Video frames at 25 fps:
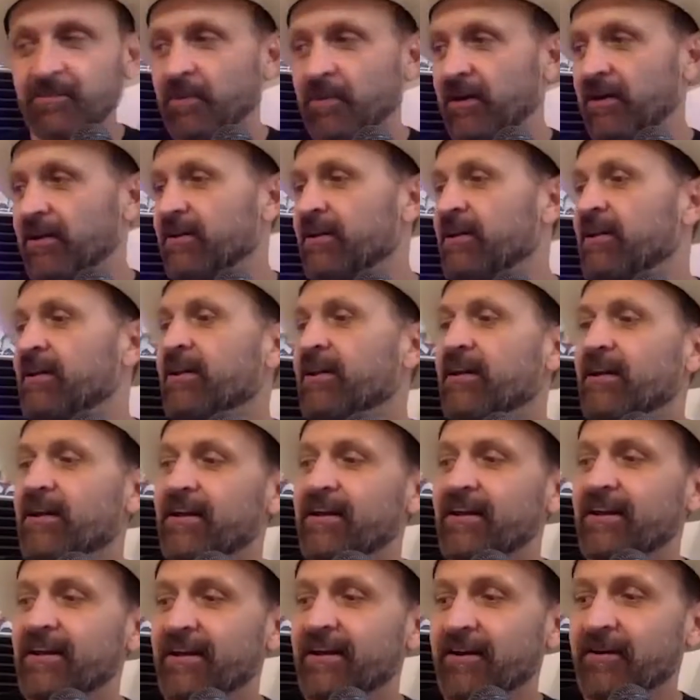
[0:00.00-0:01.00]
But,
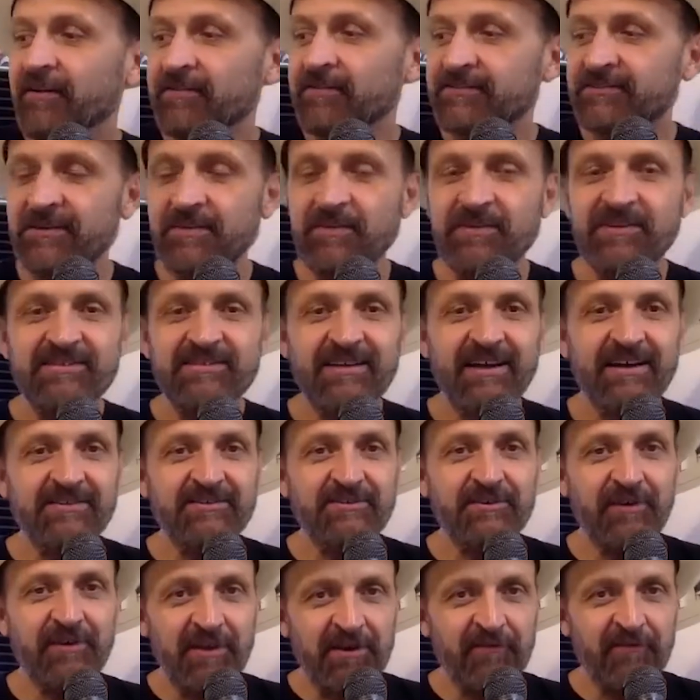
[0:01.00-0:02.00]
some of these
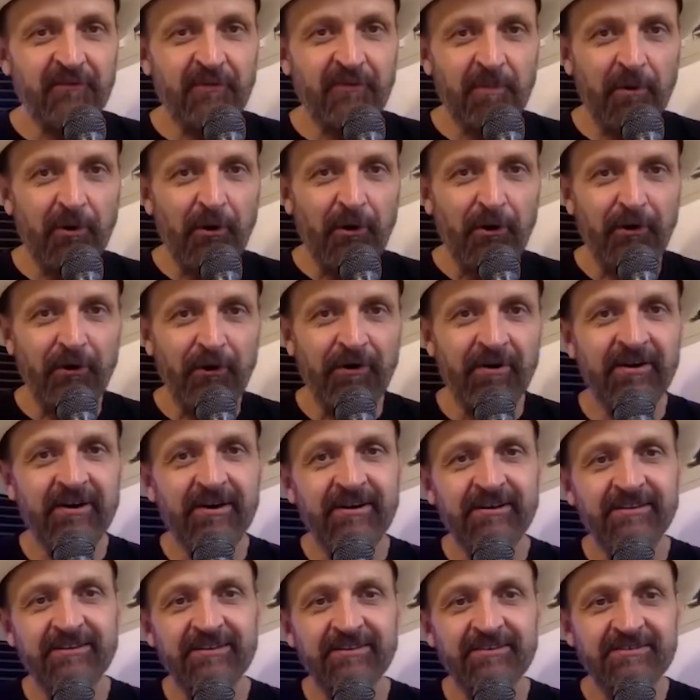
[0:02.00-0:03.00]
guys are in for murder
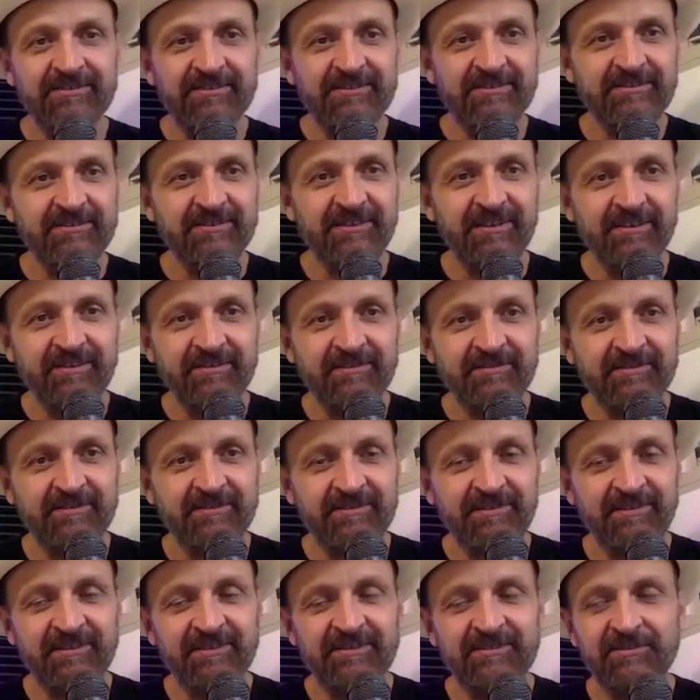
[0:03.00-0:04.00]
and they're just,
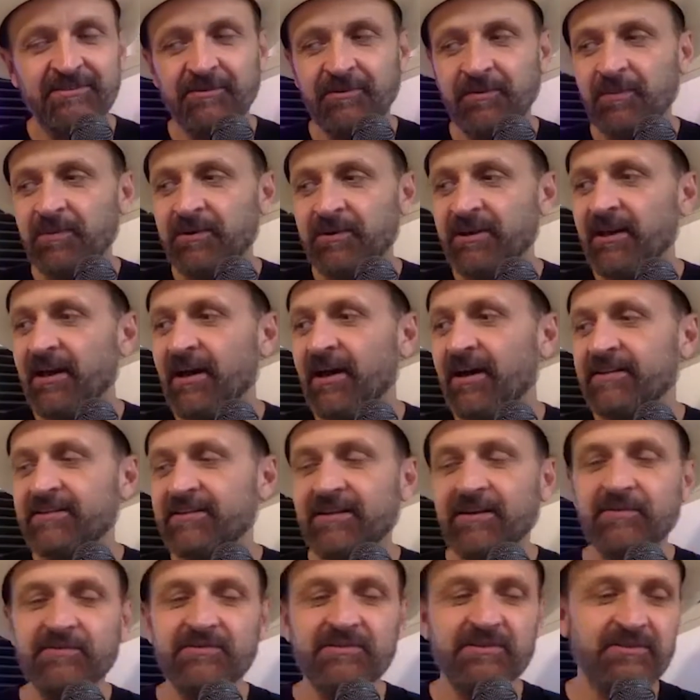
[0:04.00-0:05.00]
into them. But yeah, I
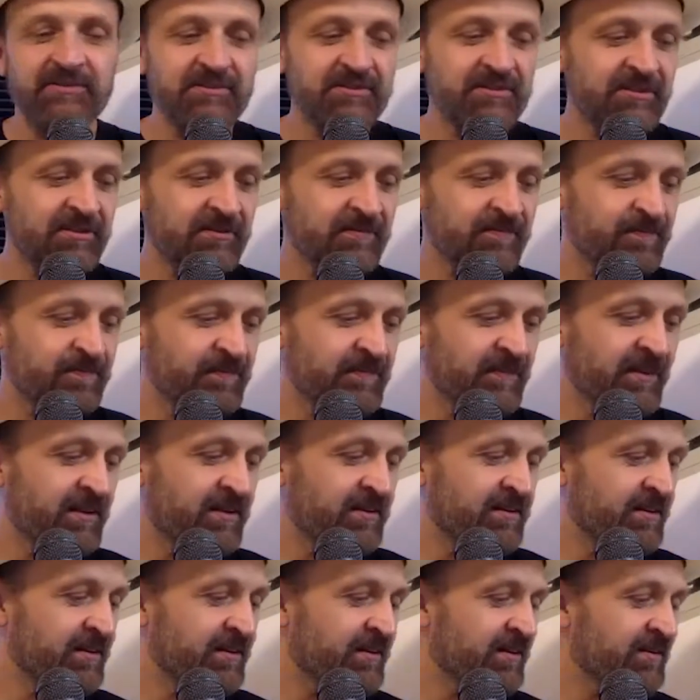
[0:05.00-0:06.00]
thought it was interesting.
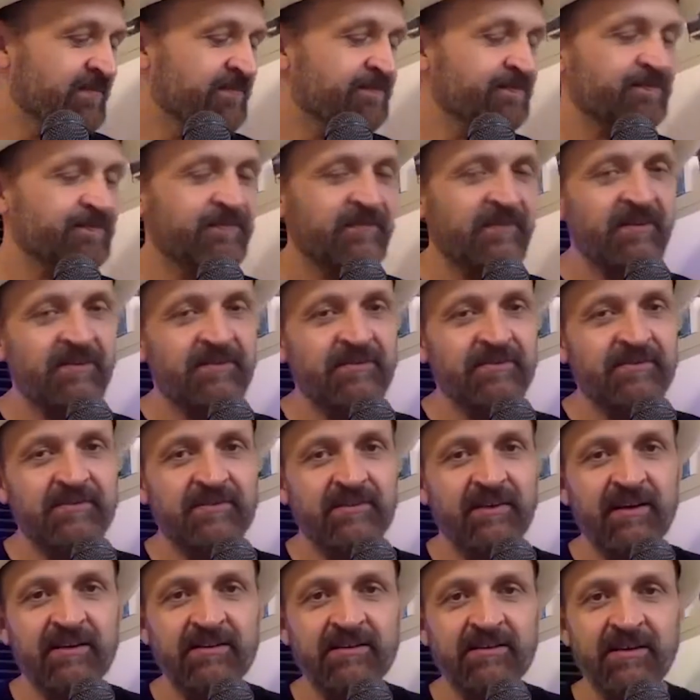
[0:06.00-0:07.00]
And I
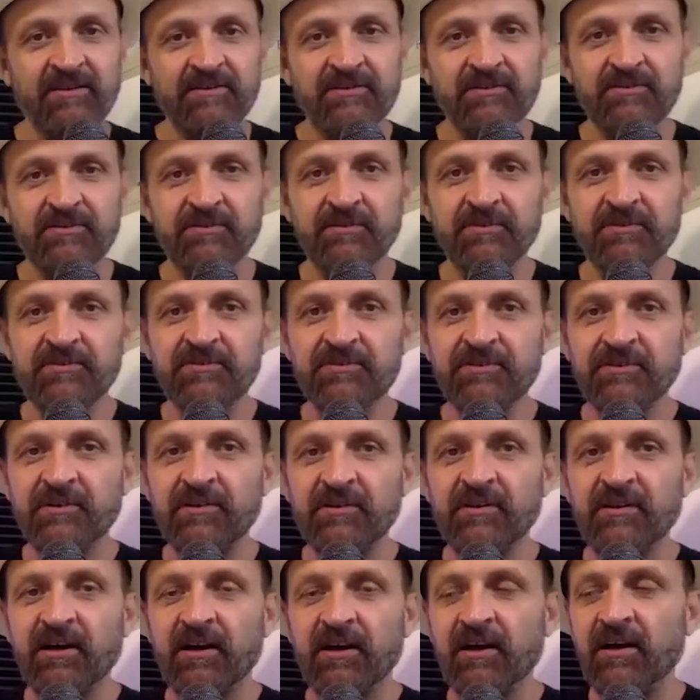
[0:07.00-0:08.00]
just really enjoy it.